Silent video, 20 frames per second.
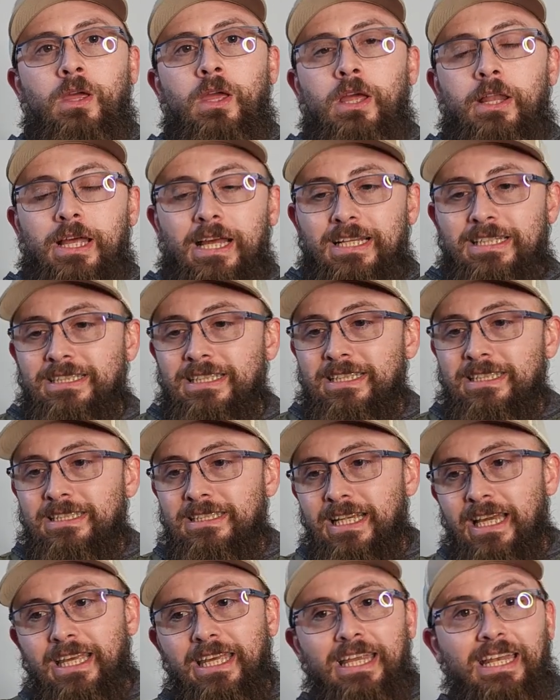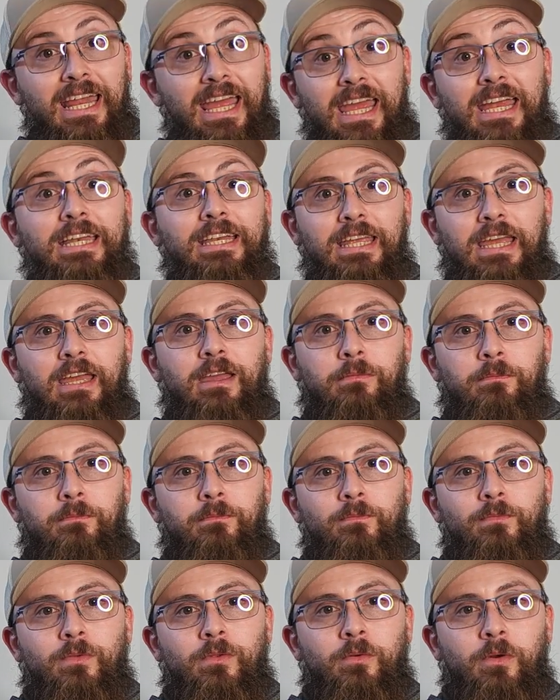That is the second end game,
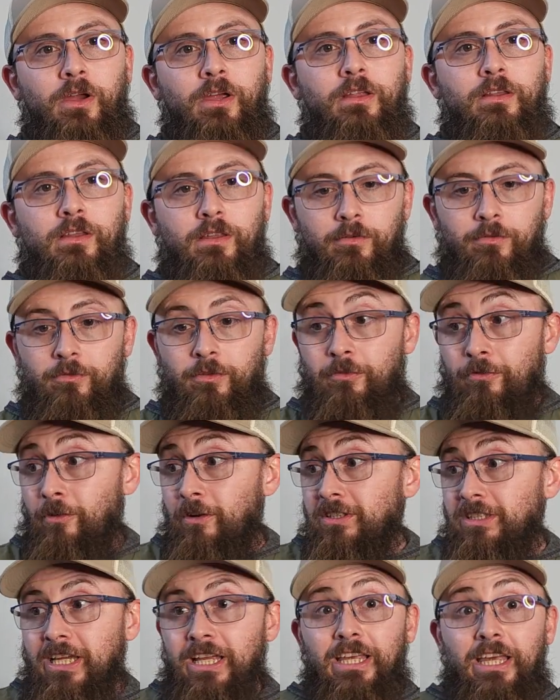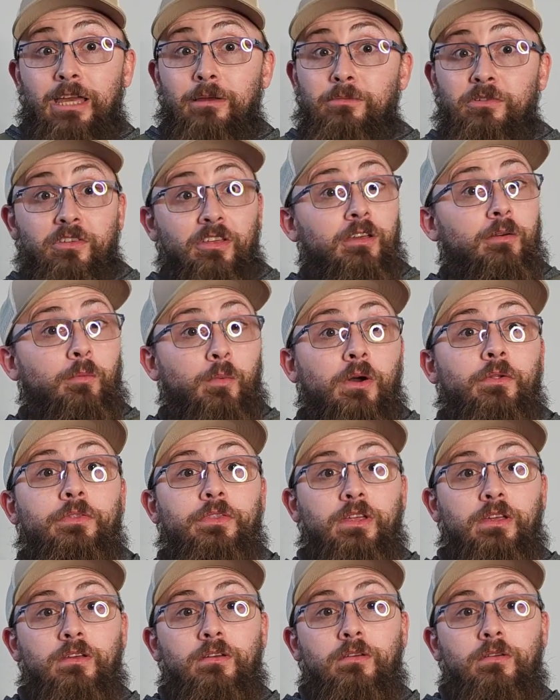right? The first end game is to get
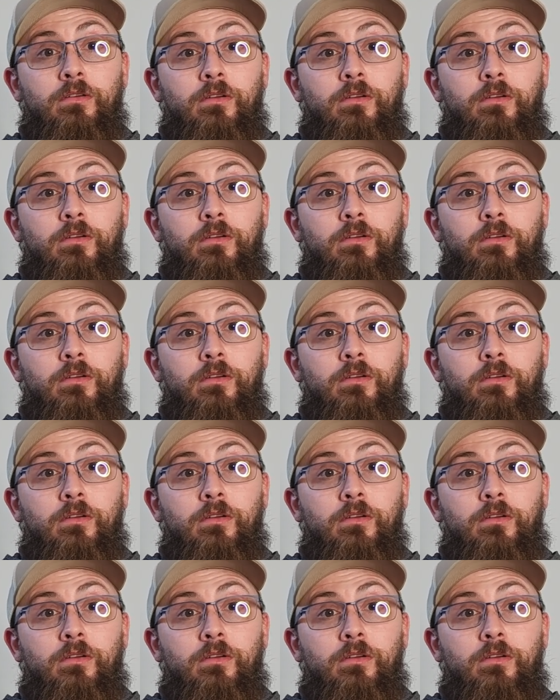wealthy.